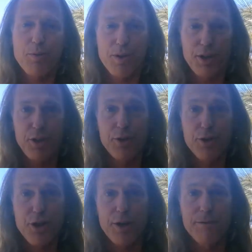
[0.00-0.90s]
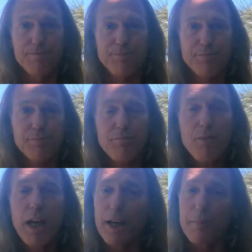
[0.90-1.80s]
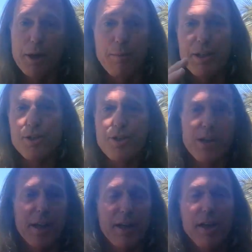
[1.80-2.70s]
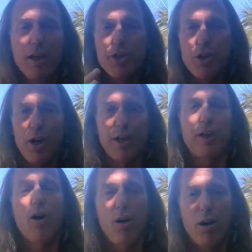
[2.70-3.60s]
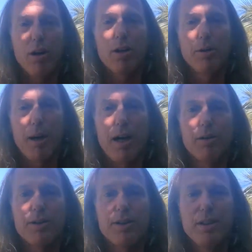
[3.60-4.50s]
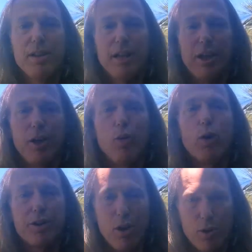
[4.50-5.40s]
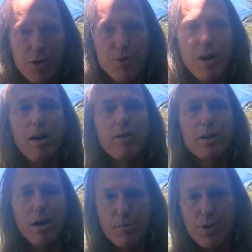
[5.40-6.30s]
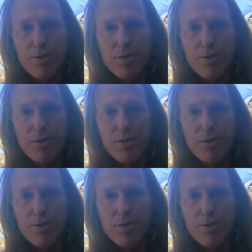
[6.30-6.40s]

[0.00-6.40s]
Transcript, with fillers: within your chart. And I'm going to be just like talking all about, you know, what goes around comes